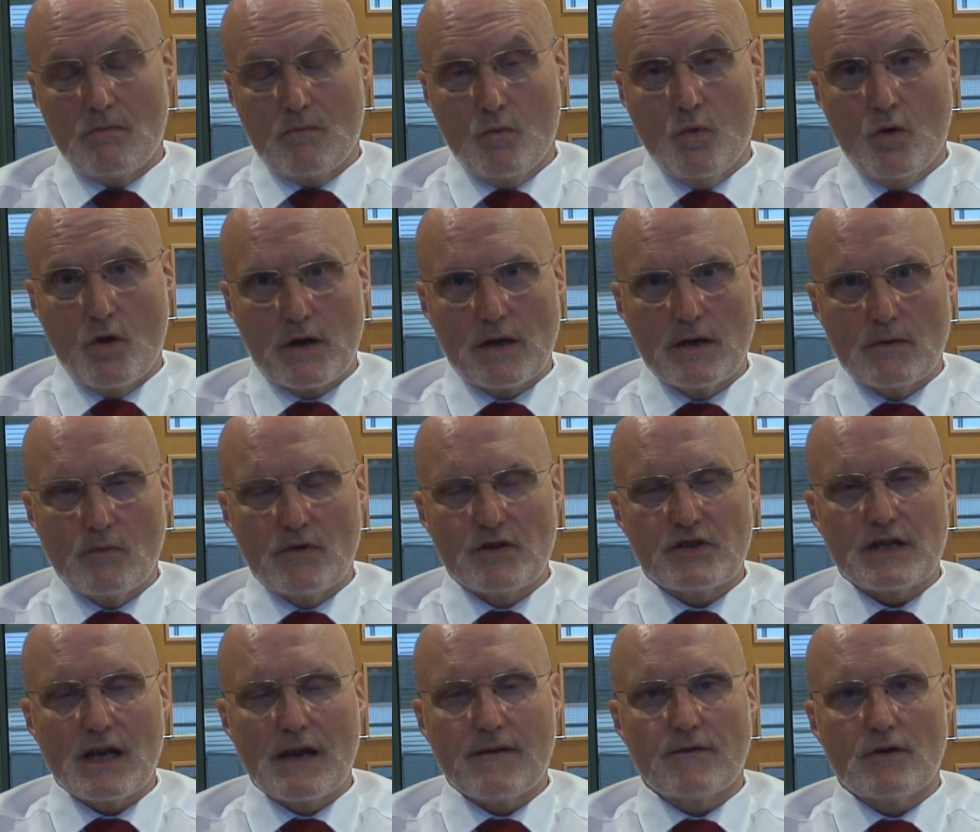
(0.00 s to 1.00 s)
working with
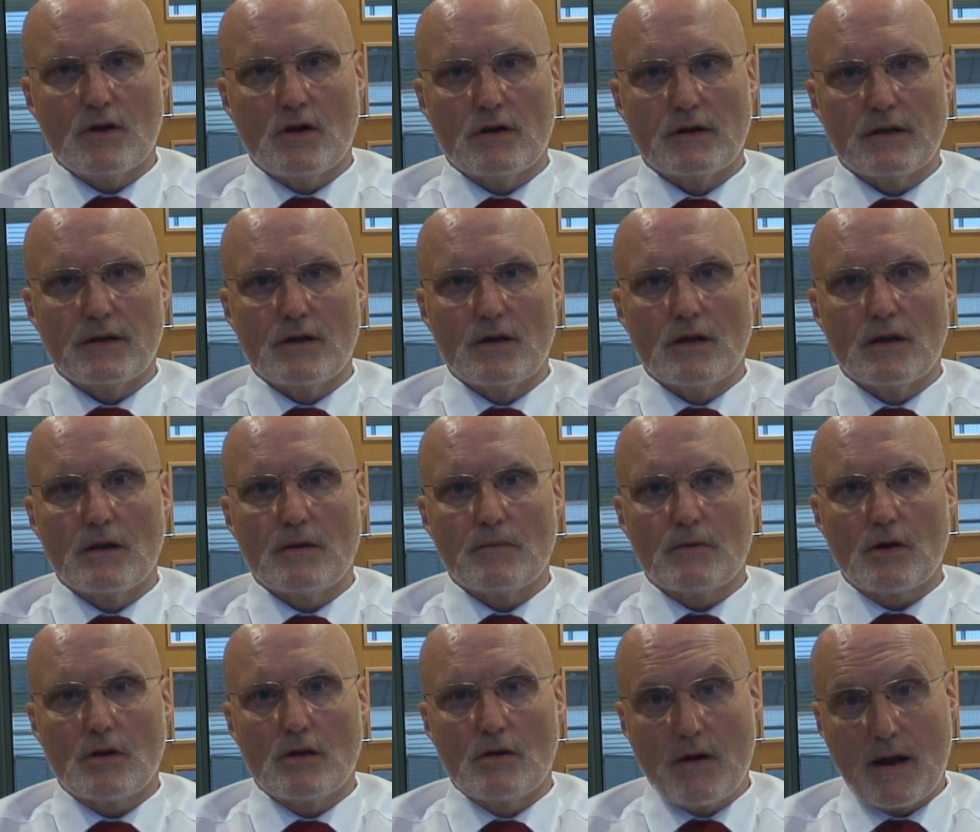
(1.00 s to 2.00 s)
safeguarding in the
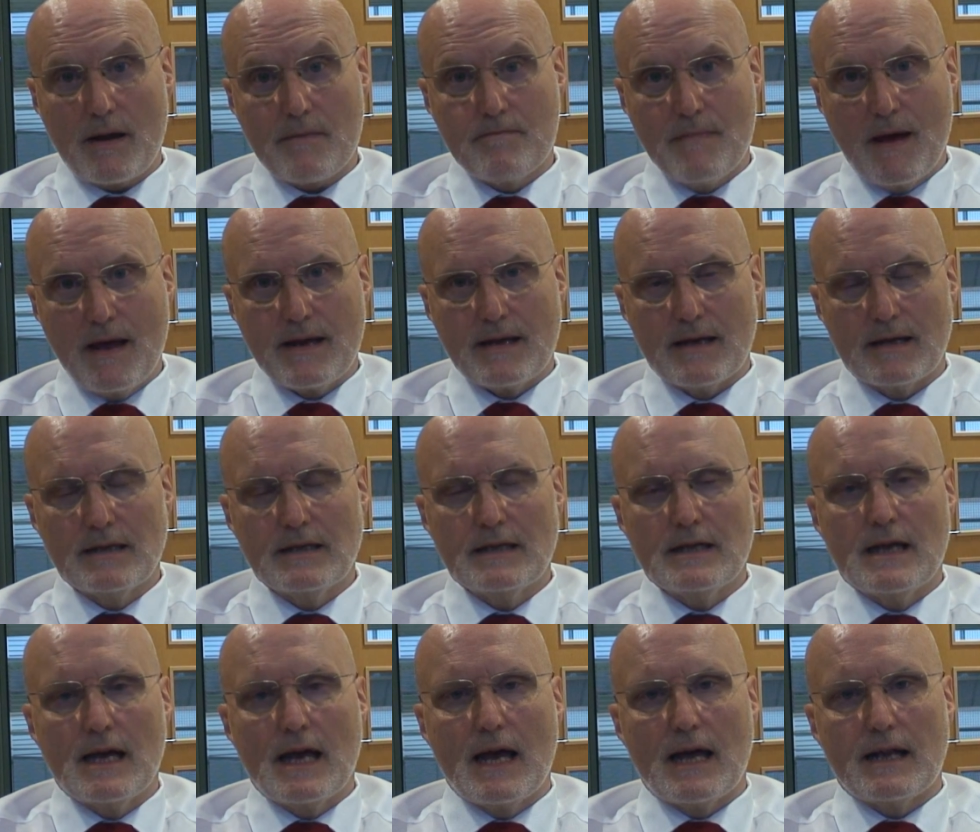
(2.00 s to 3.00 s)
correct manner,
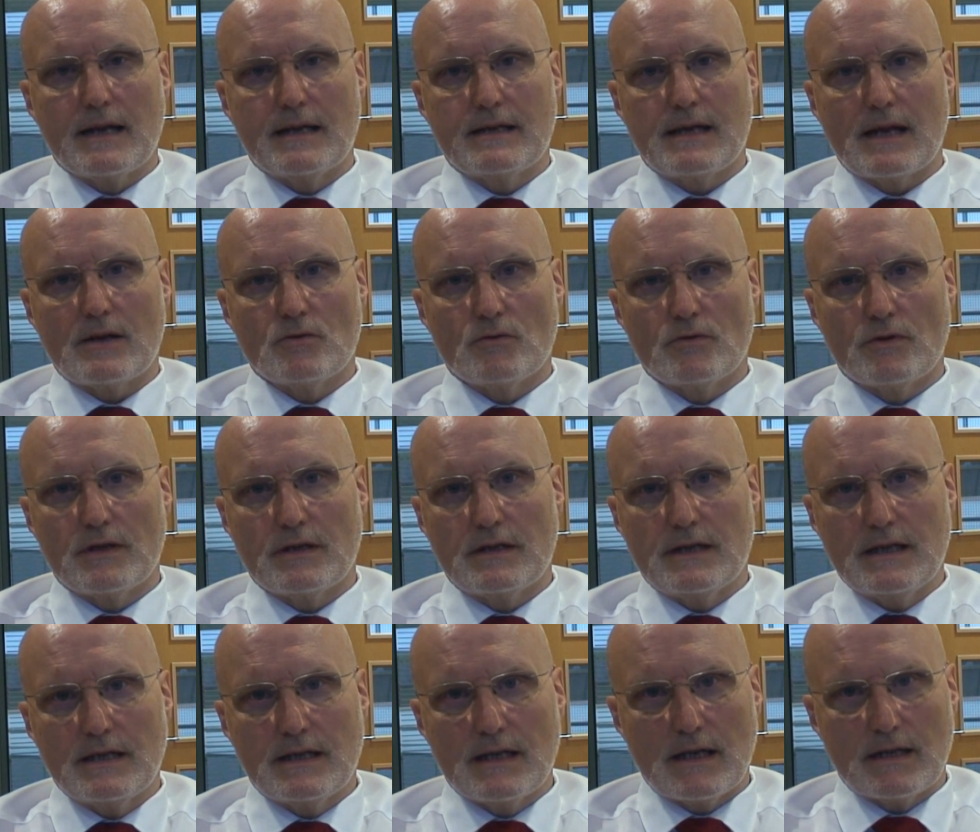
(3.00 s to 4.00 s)
and it had all the
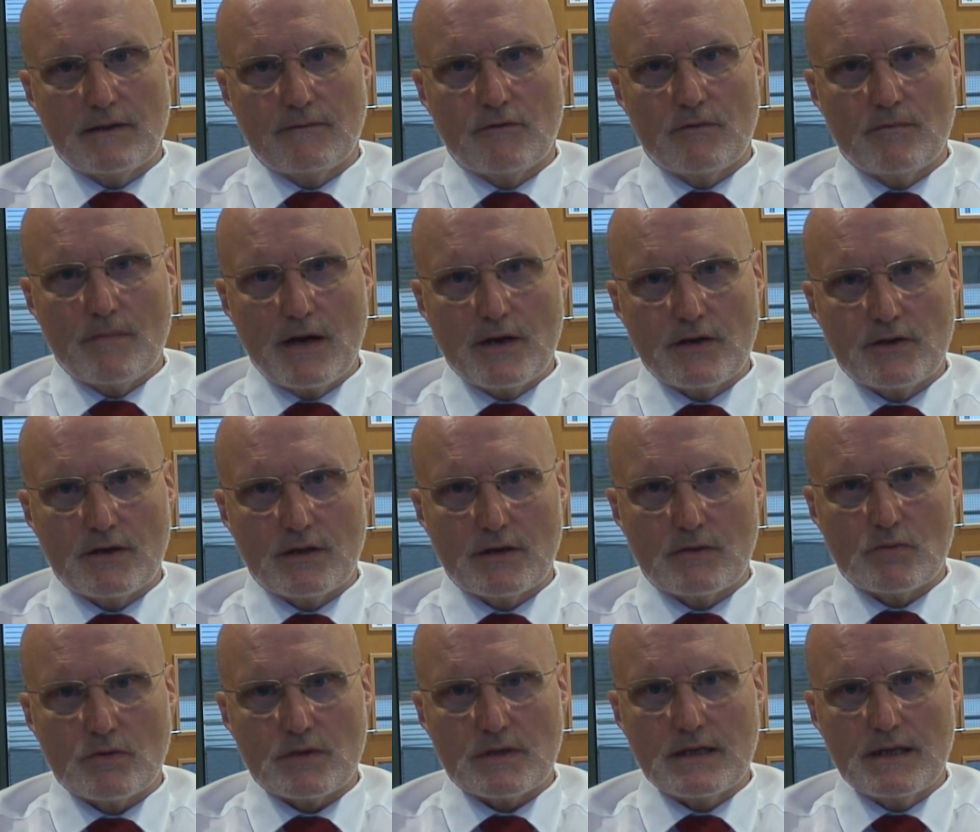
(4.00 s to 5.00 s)
detailed information
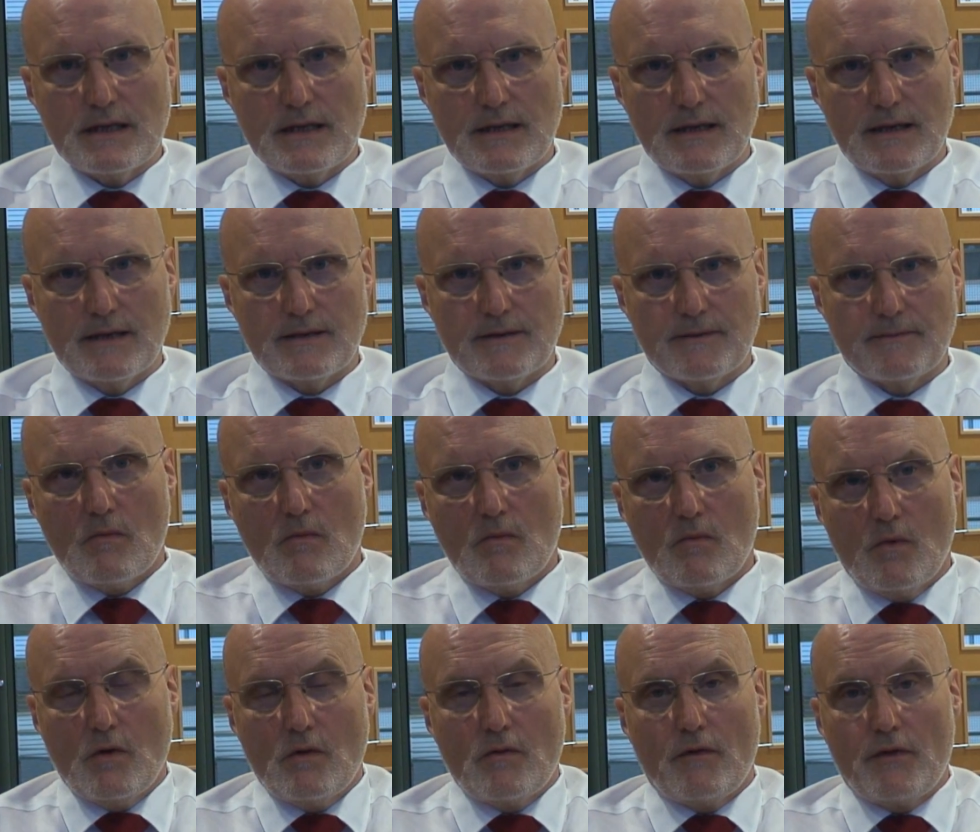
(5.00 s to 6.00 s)
that was needed.
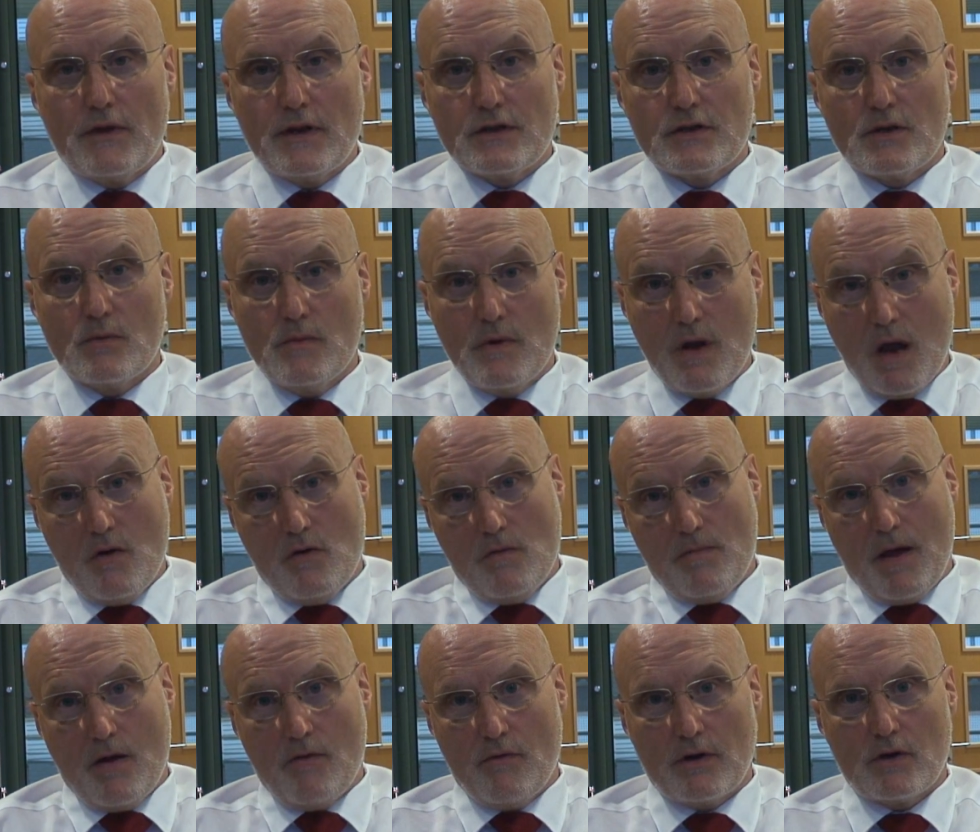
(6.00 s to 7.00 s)
One of the things that we know
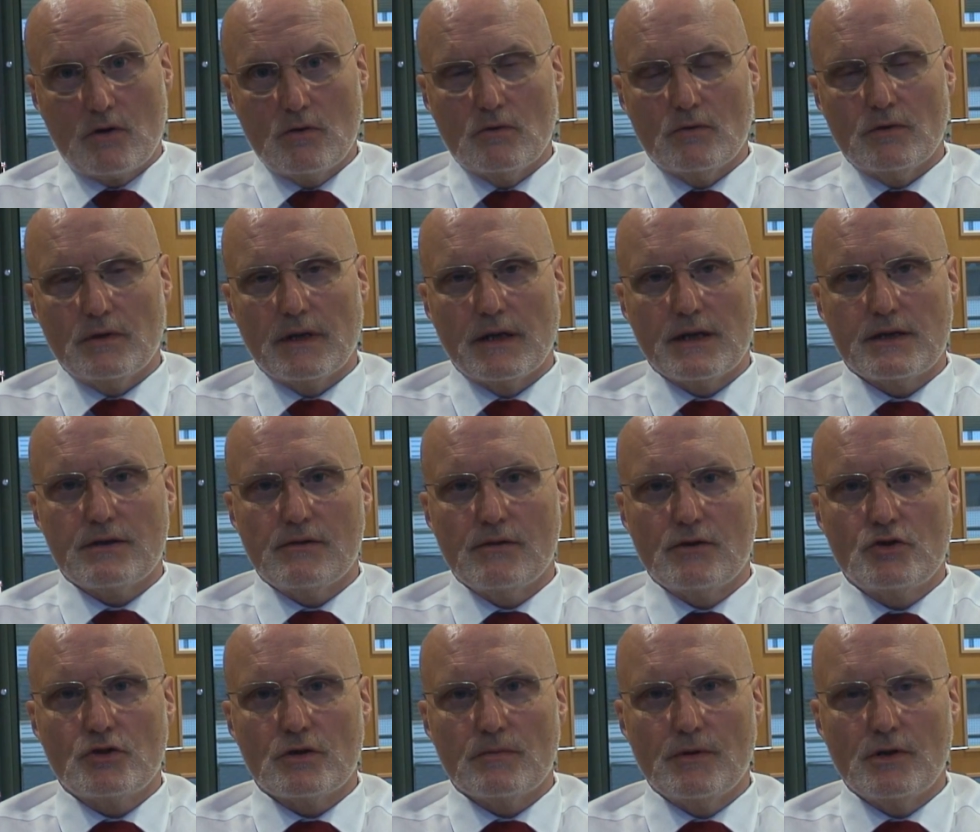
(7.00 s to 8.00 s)
about recording is that
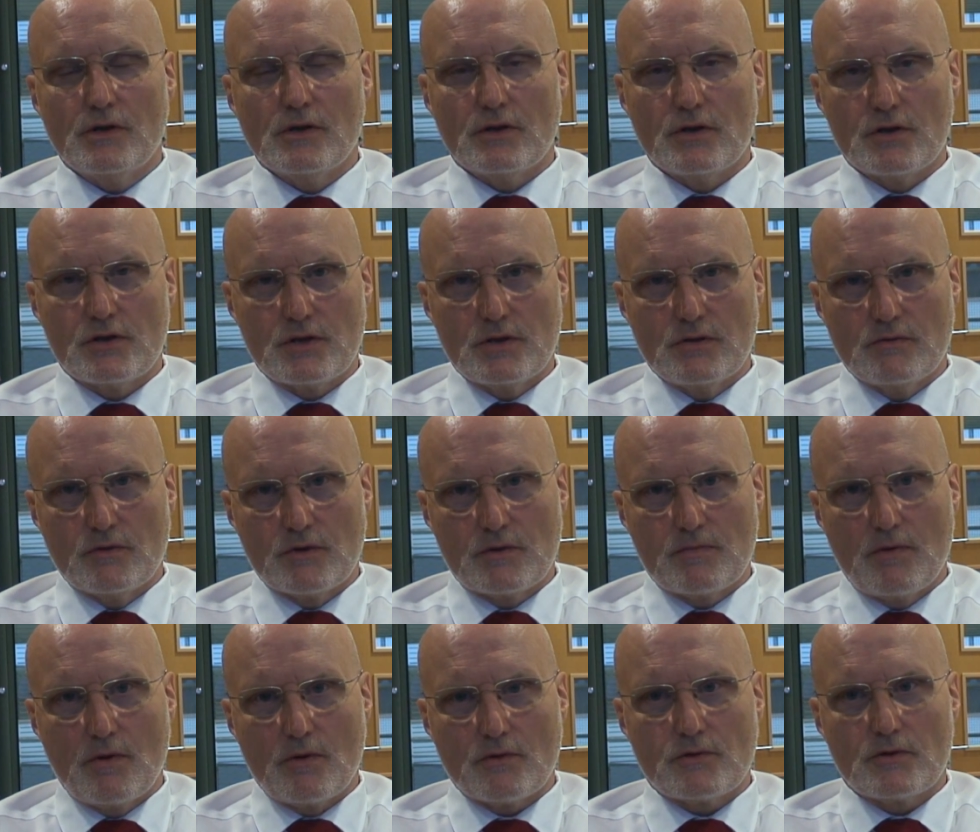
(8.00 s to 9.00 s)
it should be done as soon as
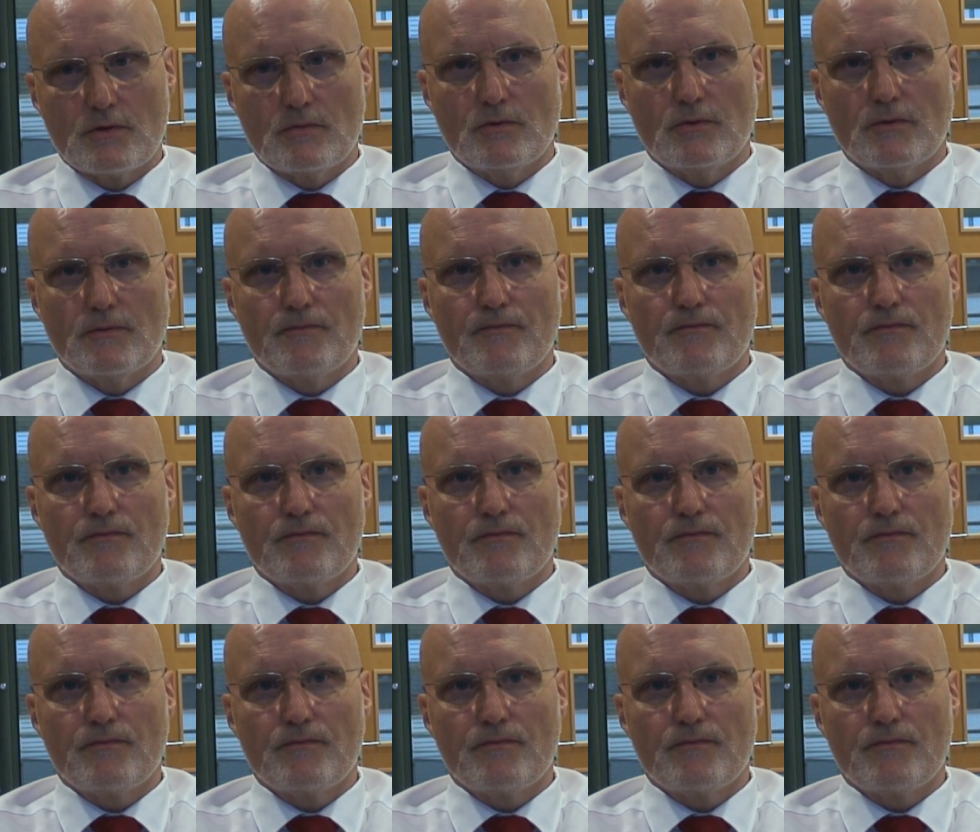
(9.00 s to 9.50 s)
possible.